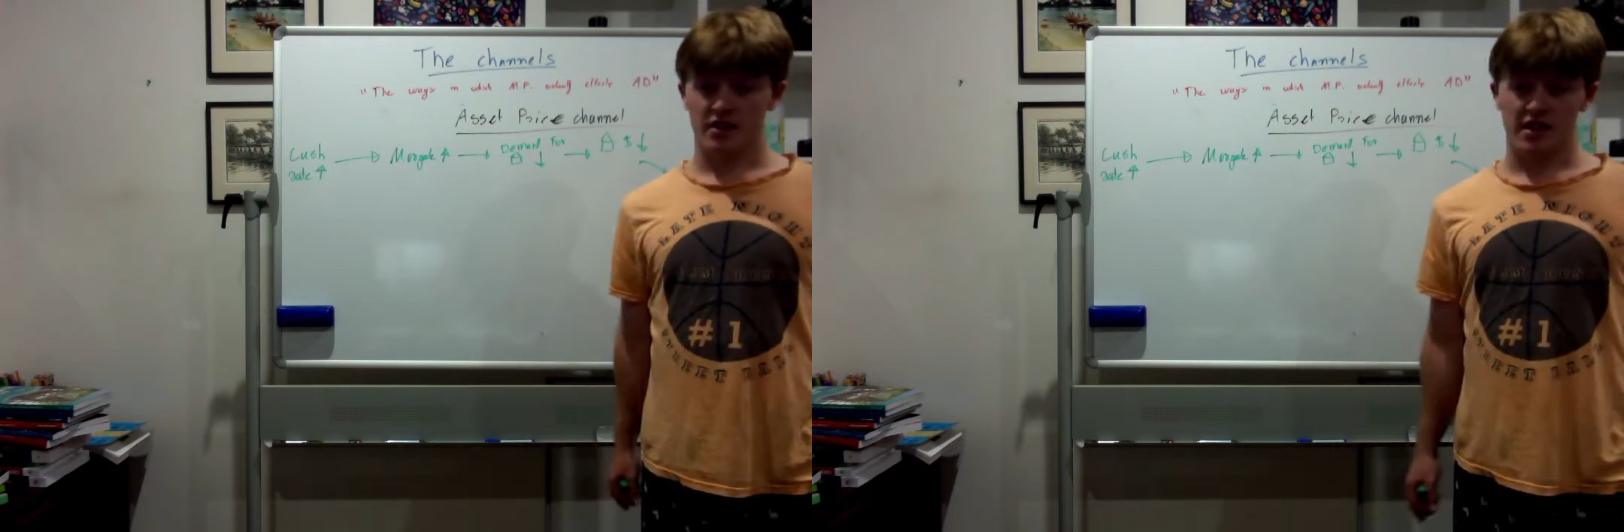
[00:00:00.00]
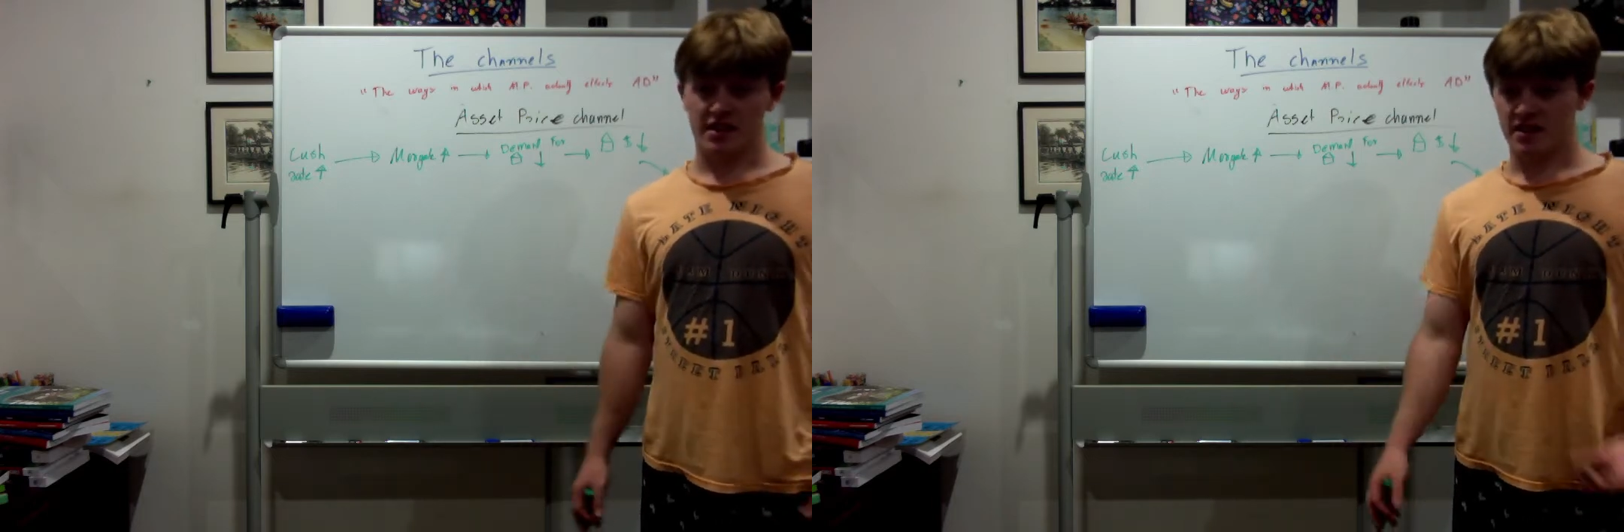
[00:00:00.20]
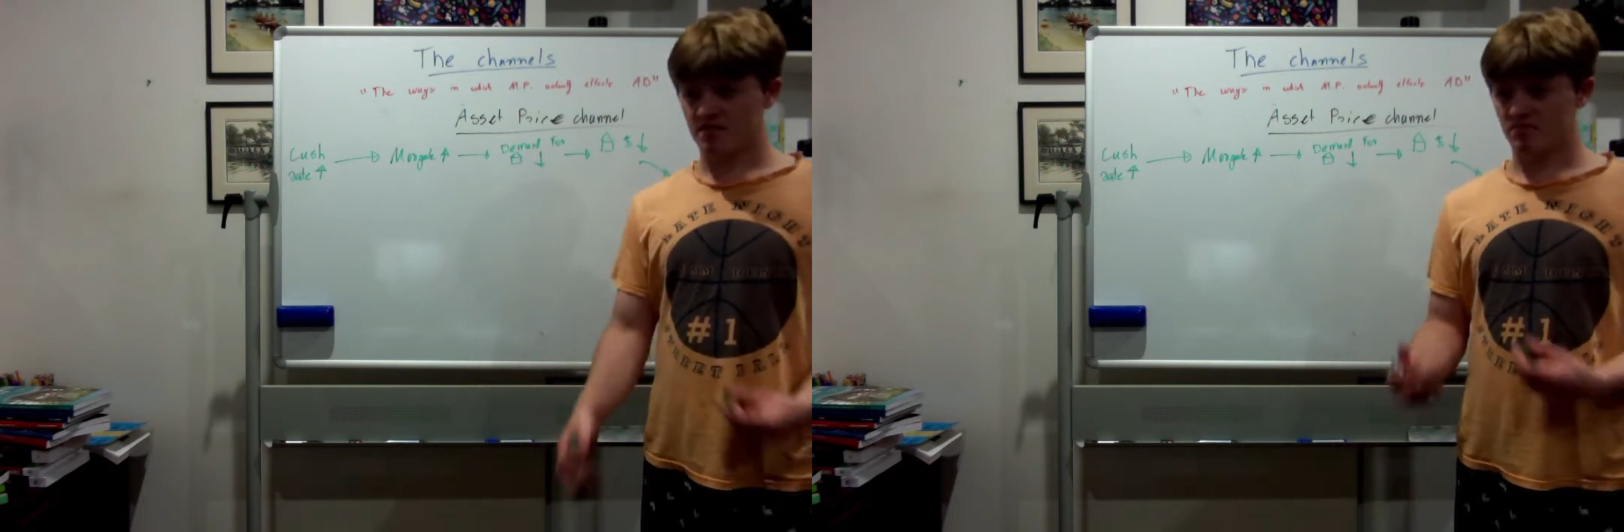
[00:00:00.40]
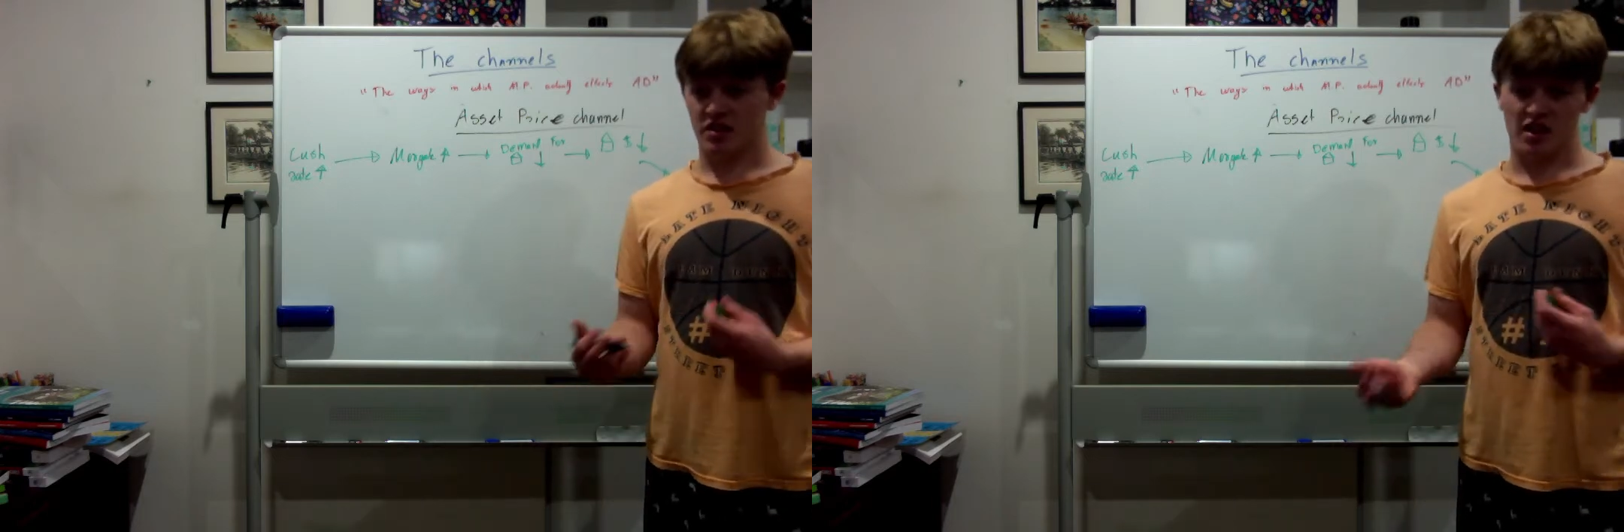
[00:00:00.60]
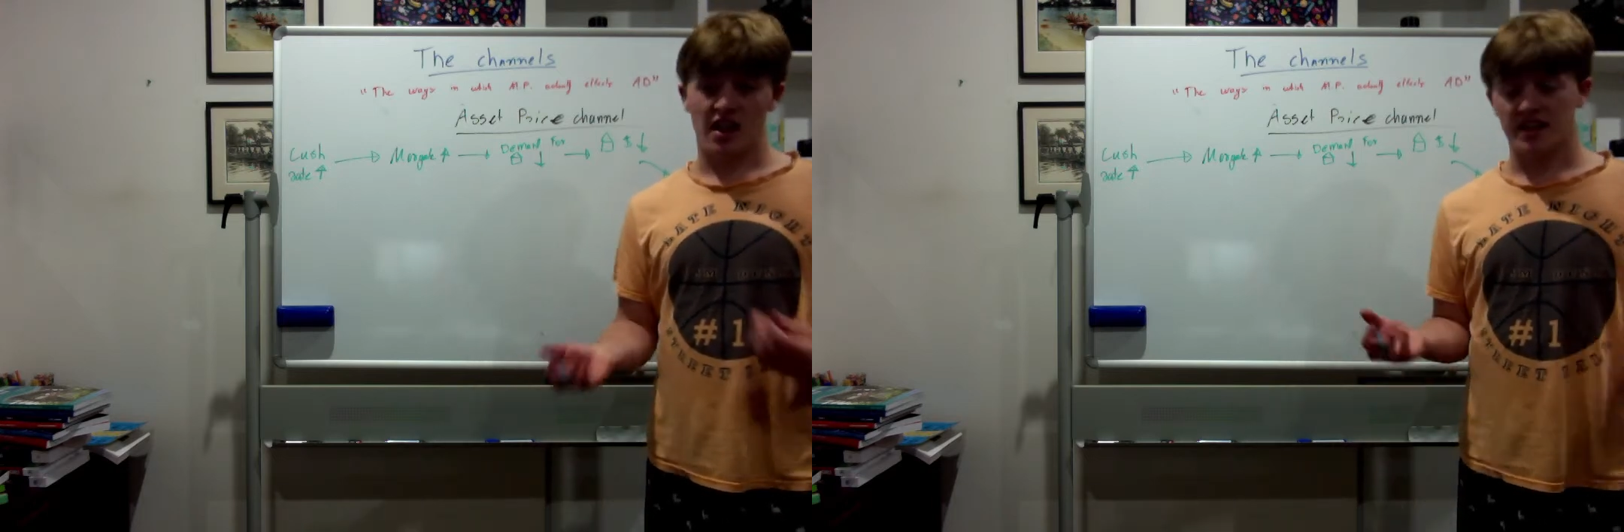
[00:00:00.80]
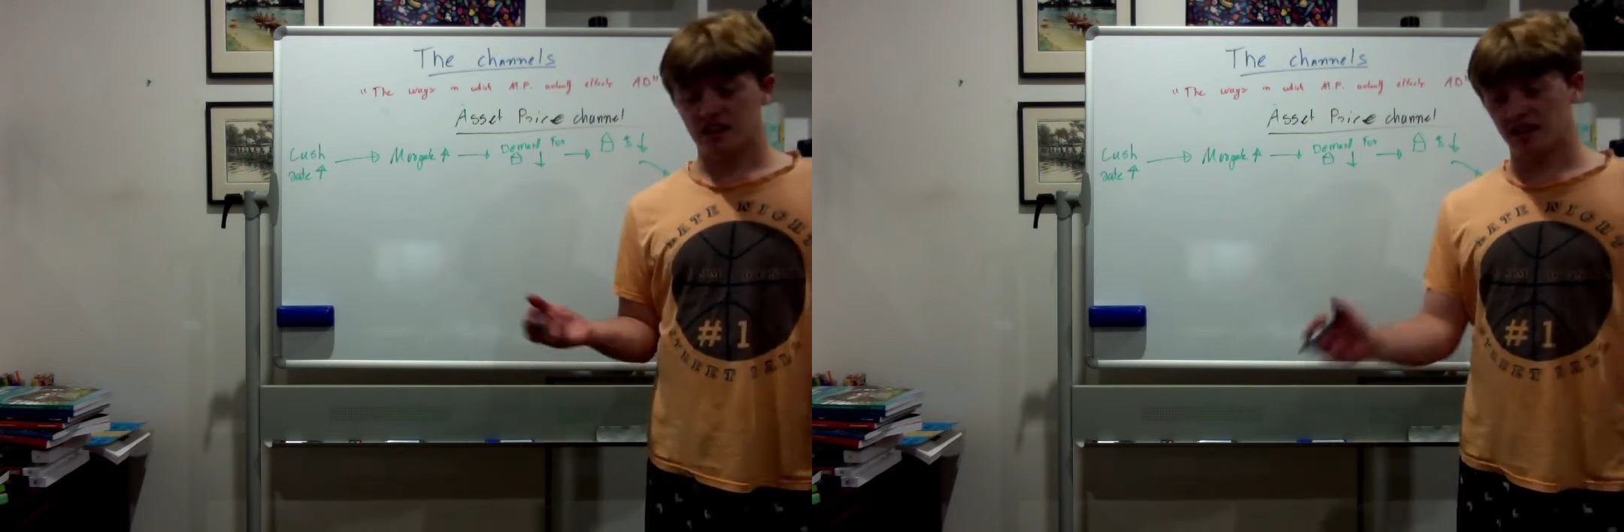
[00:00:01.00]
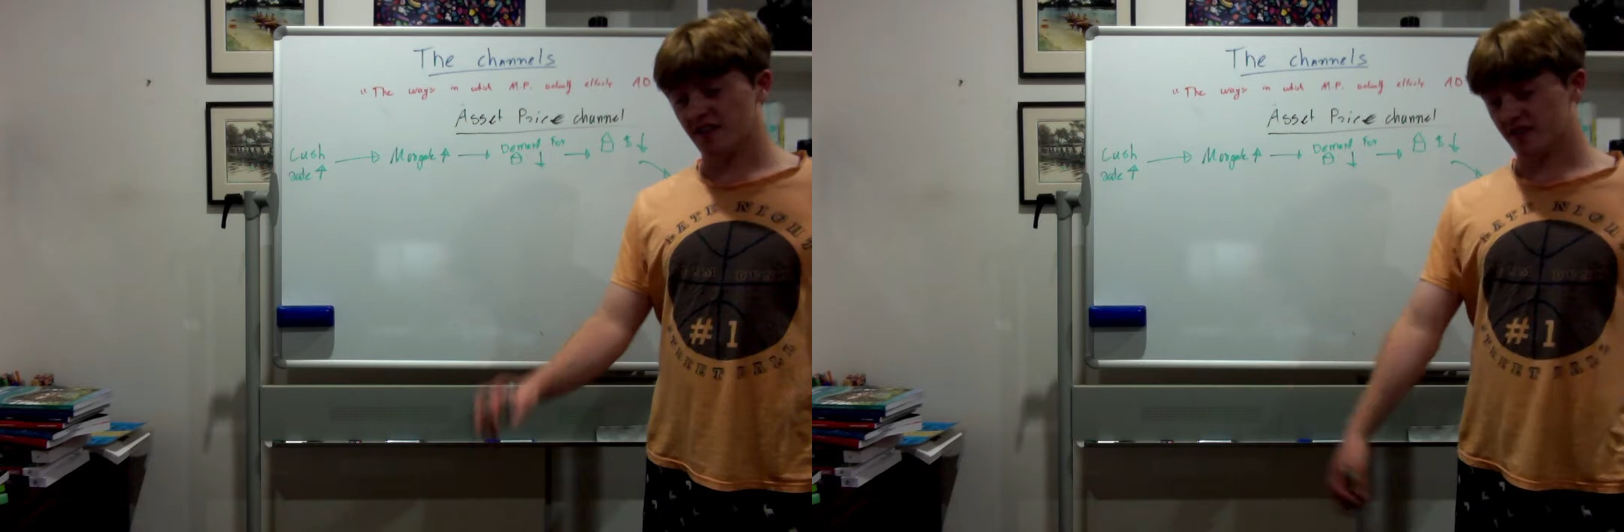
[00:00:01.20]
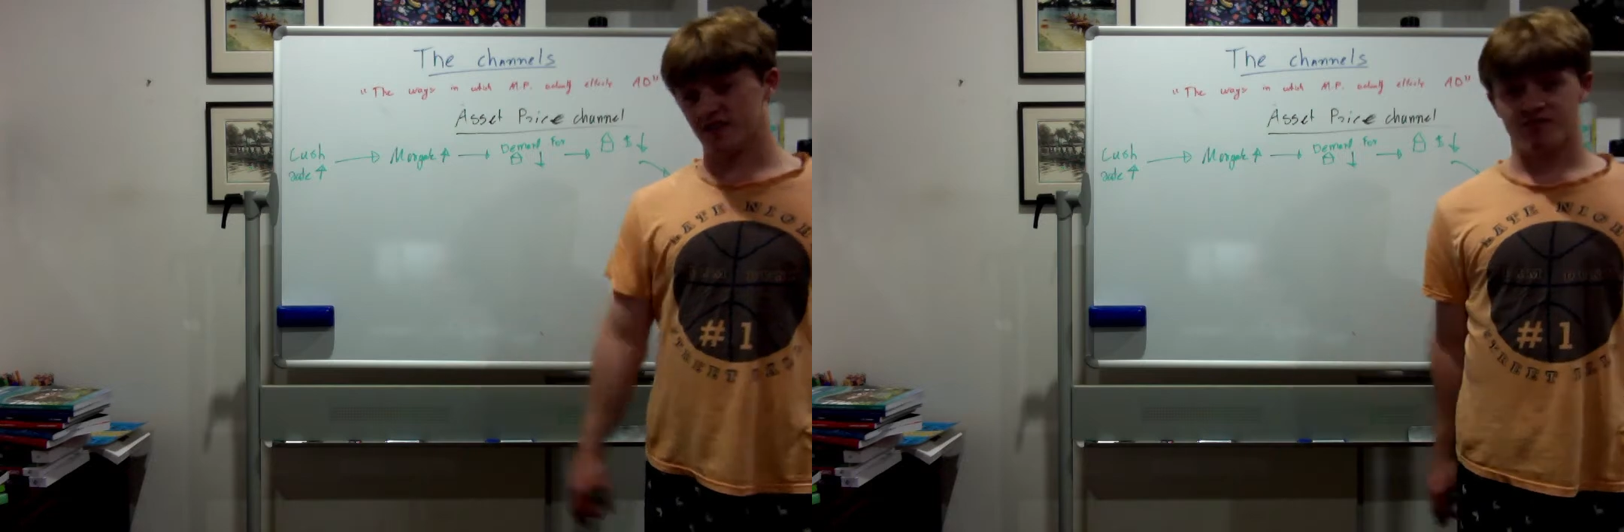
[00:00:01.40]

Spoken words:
less likely to just